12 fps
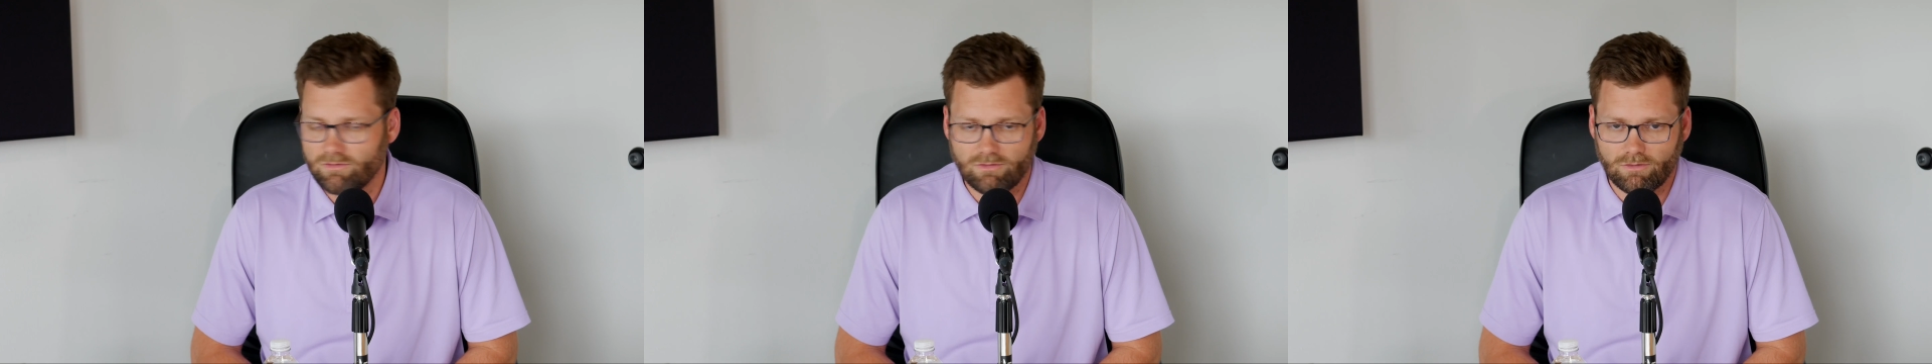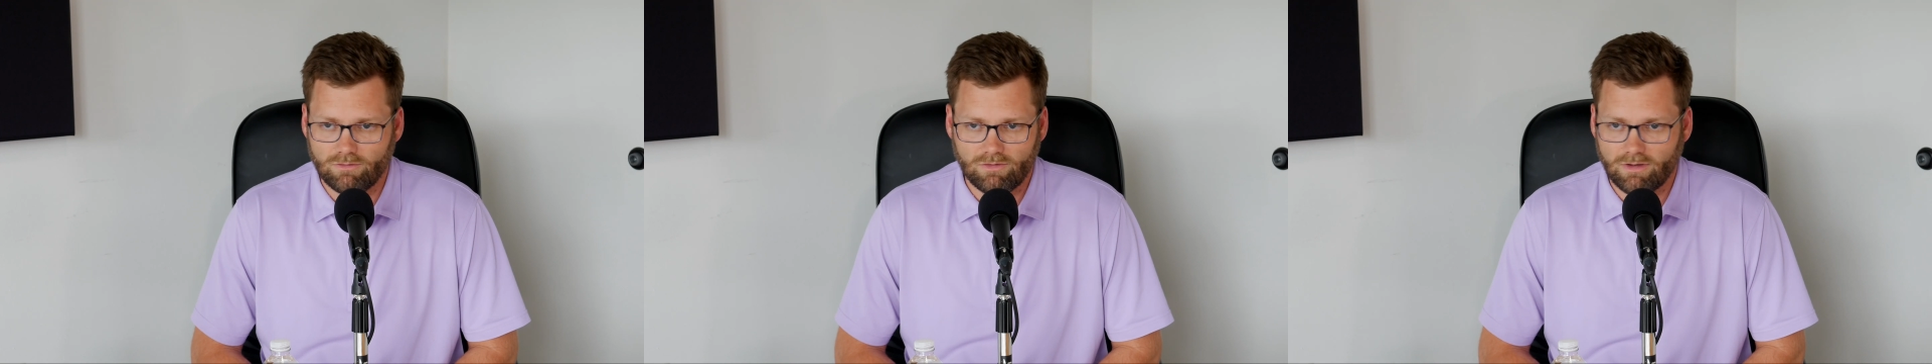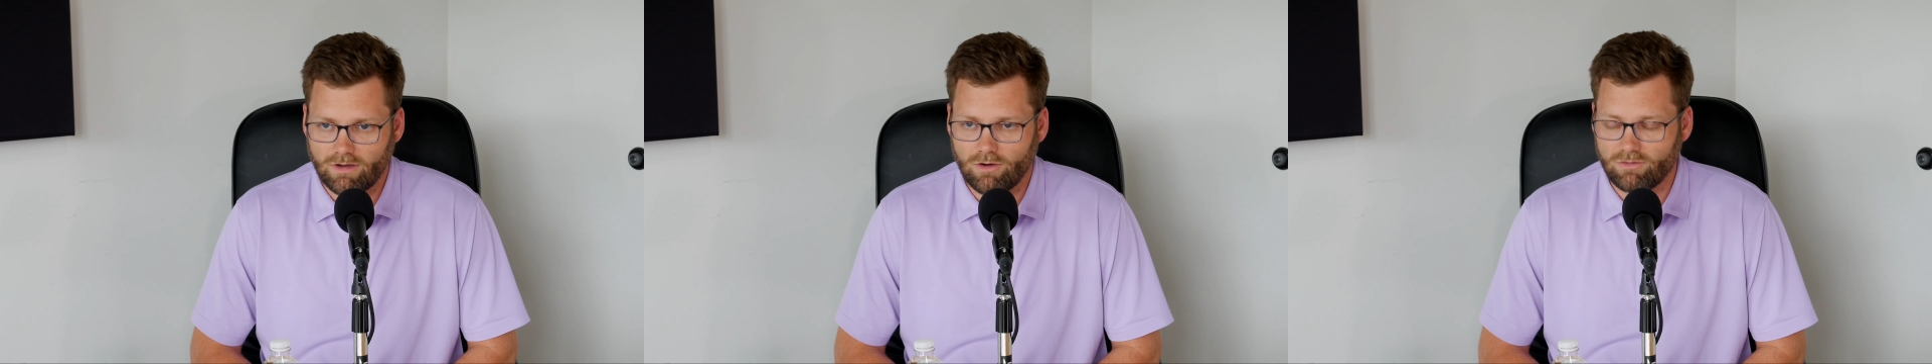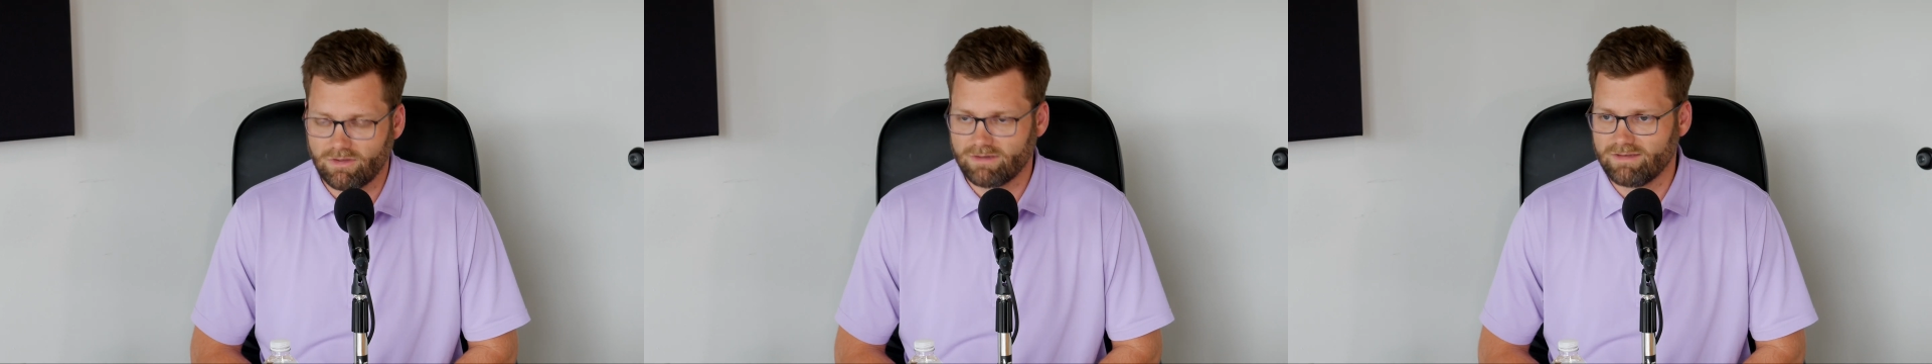You got
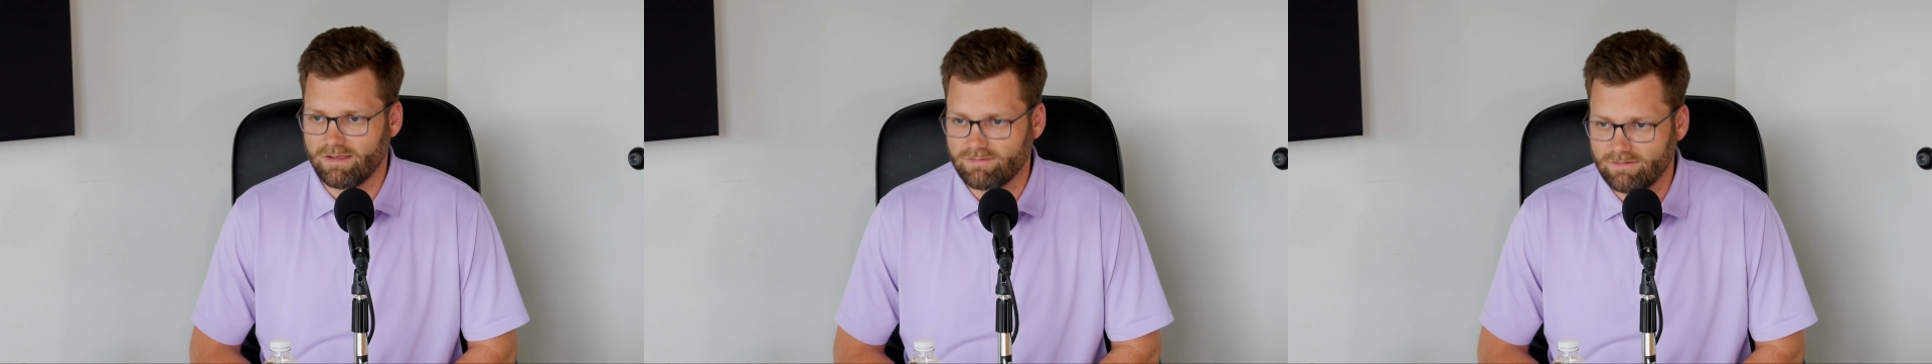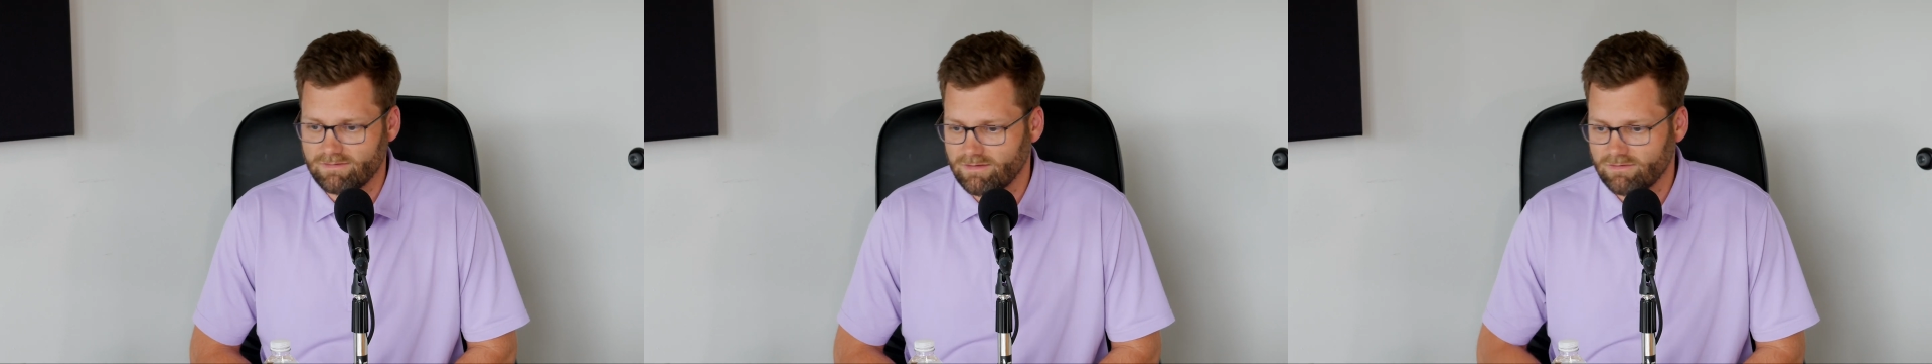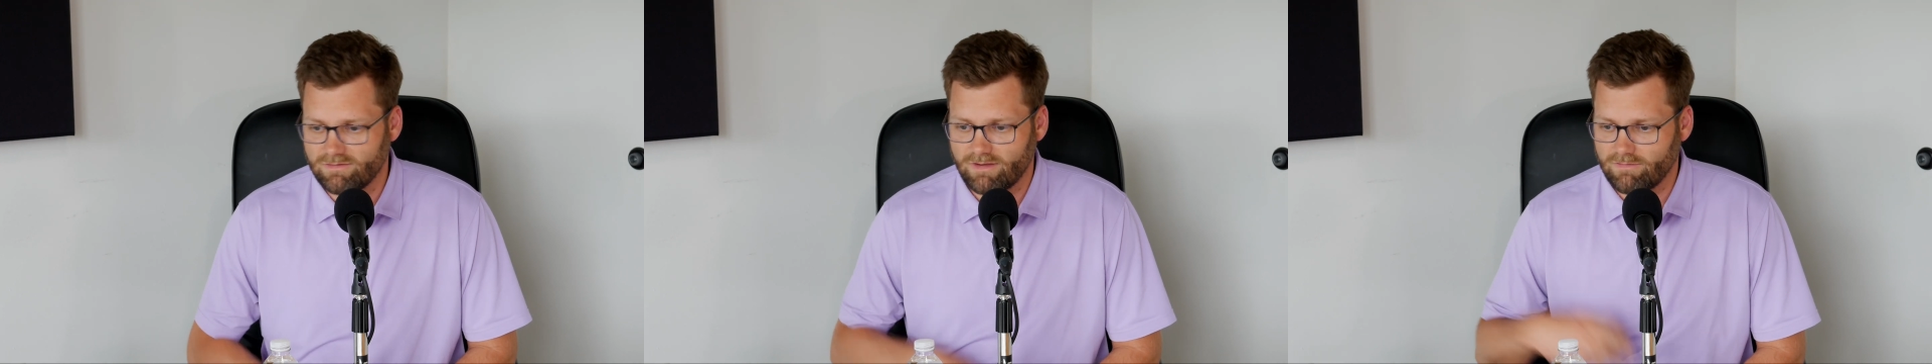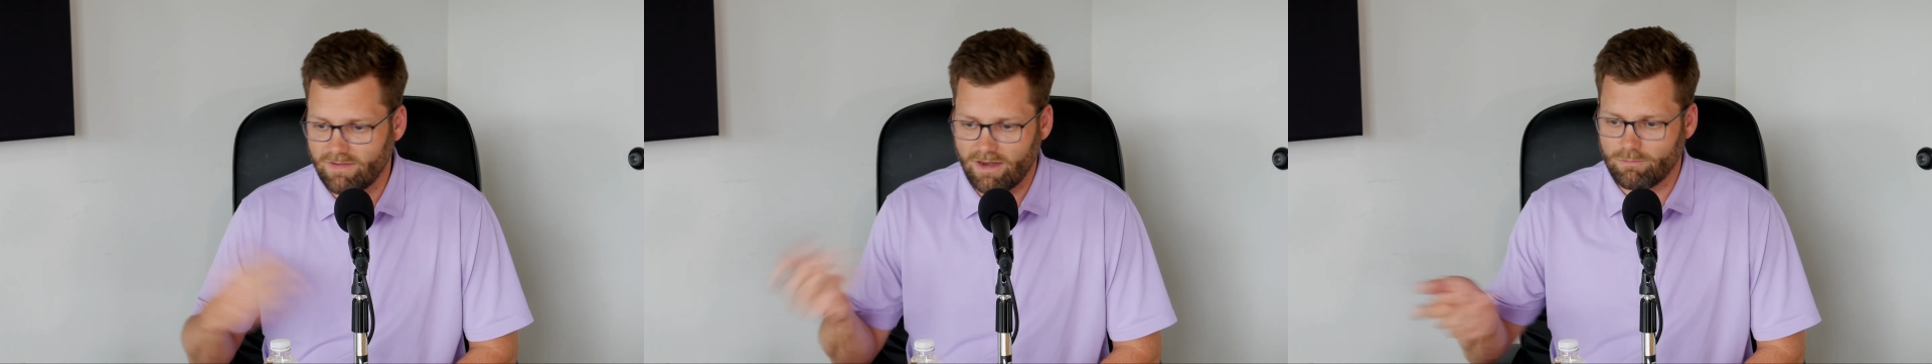cars like Teslas that just
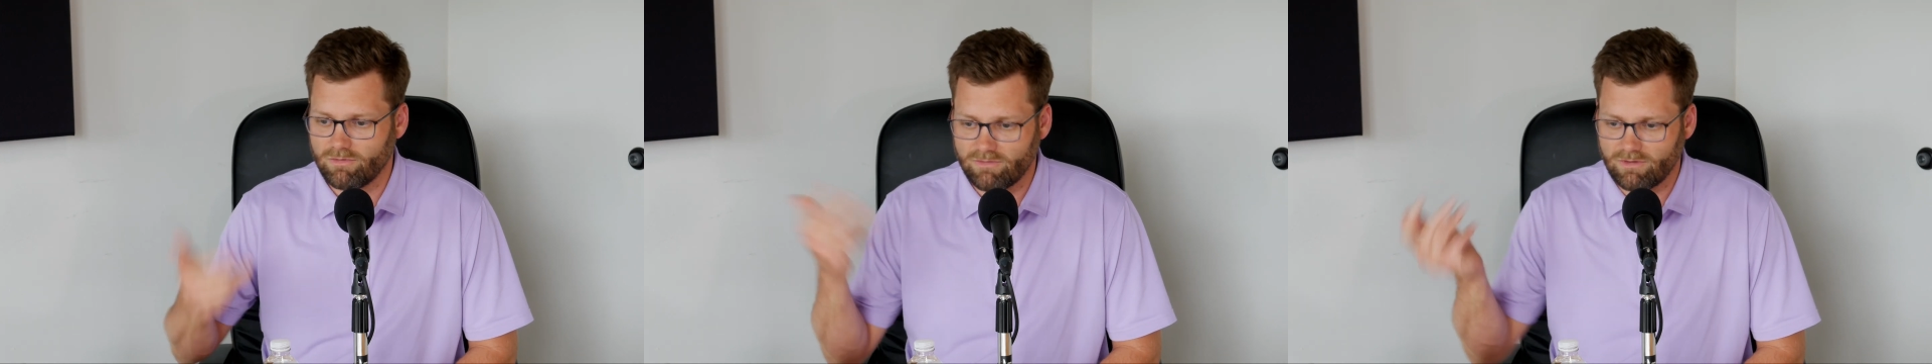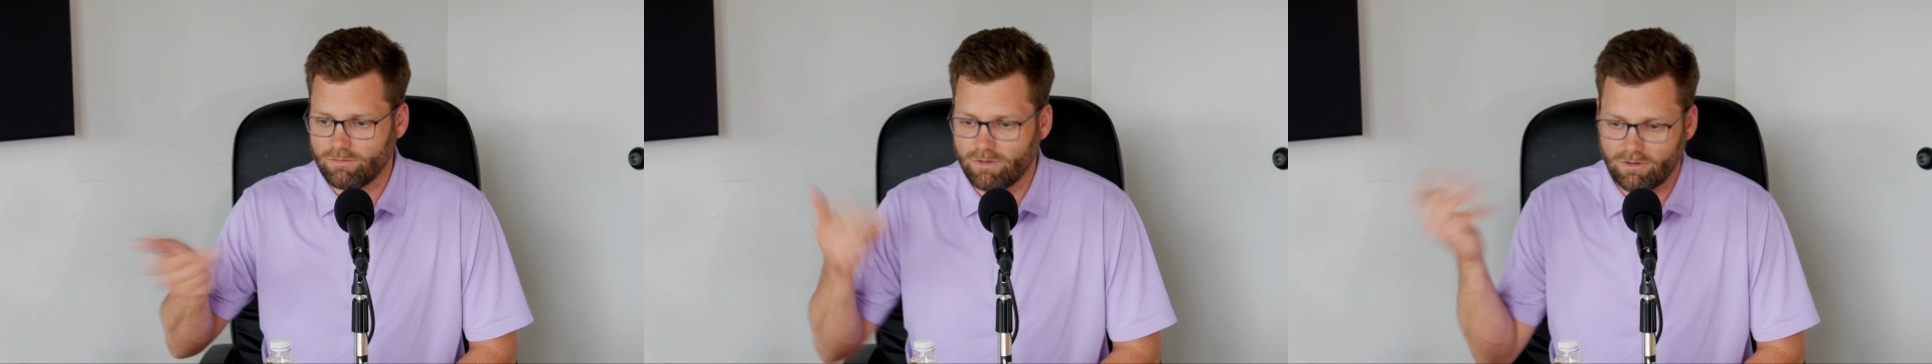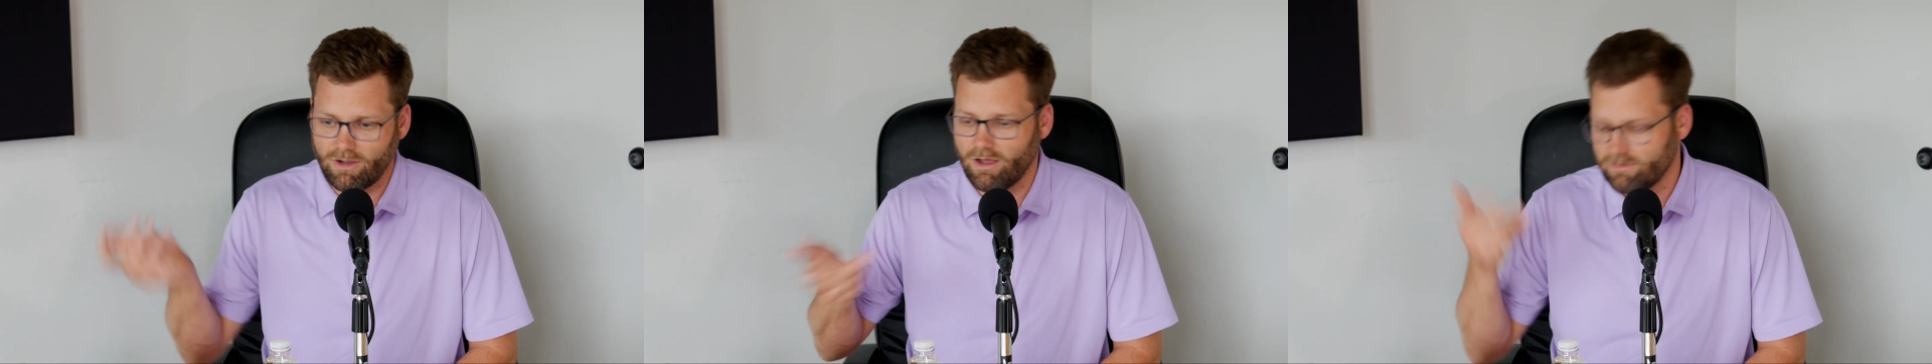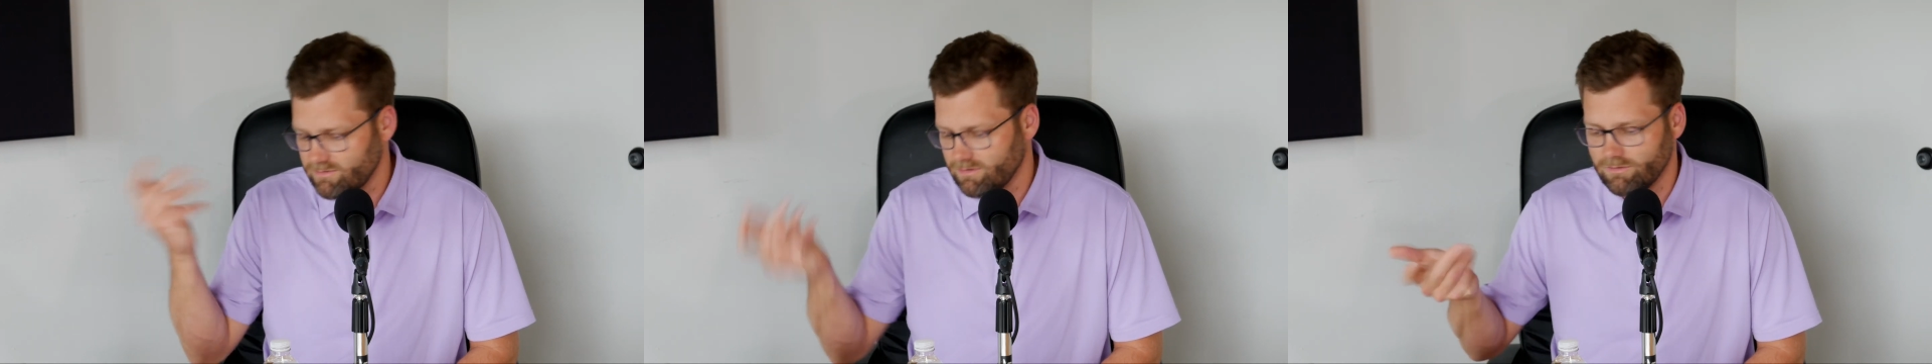have cameras in them that are
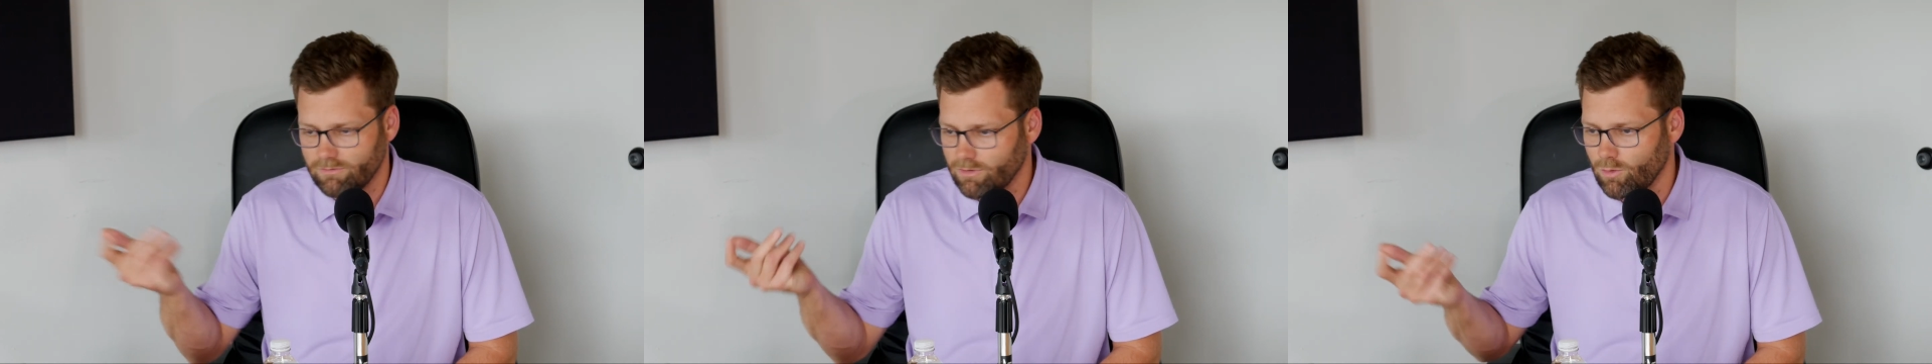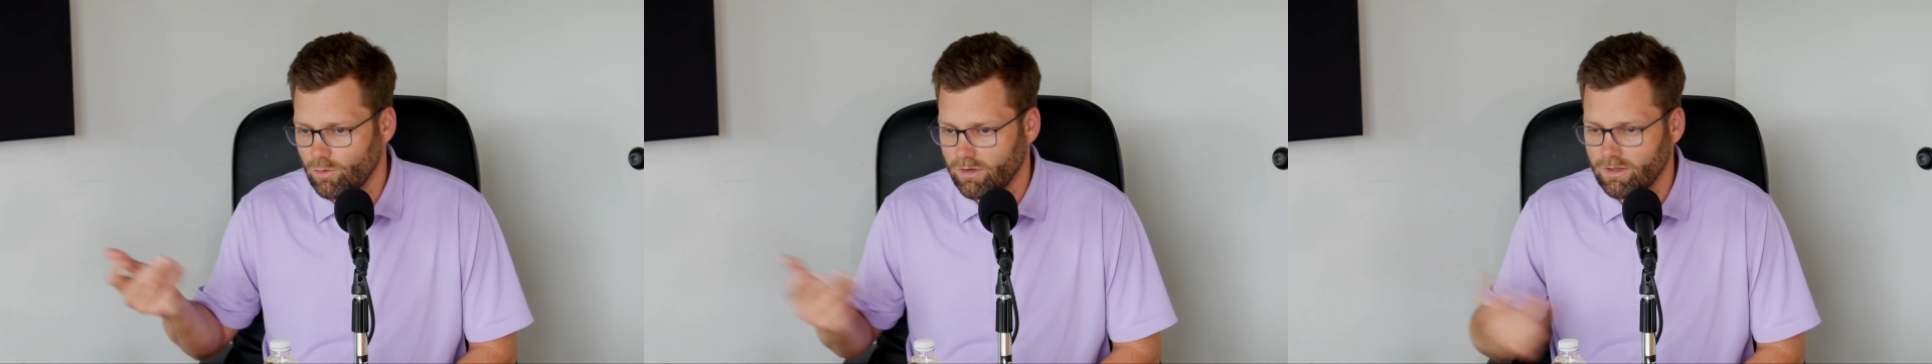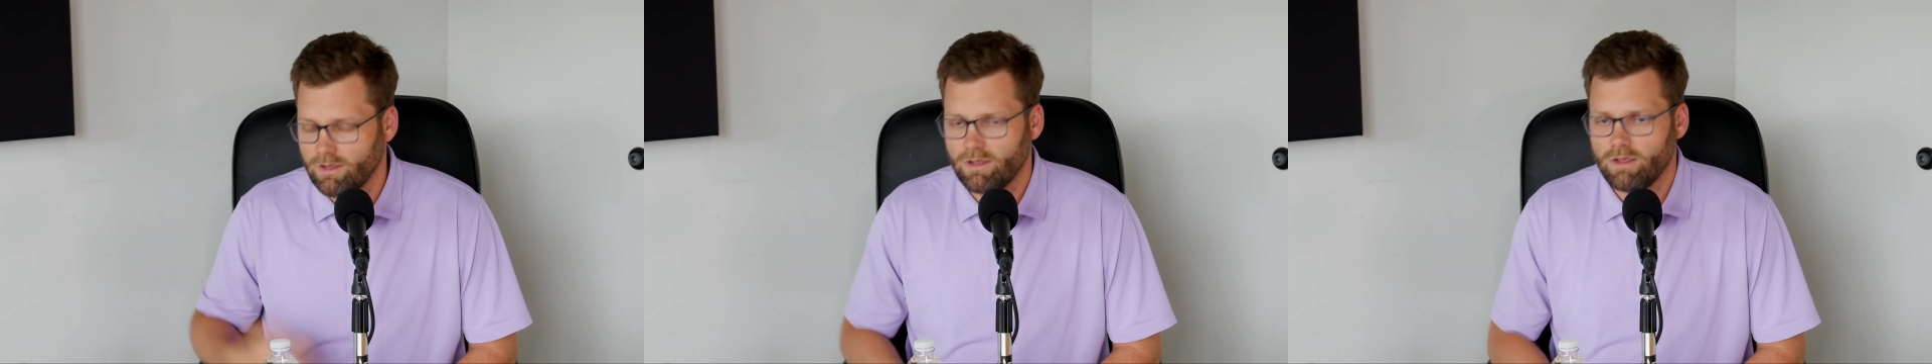constantly recording.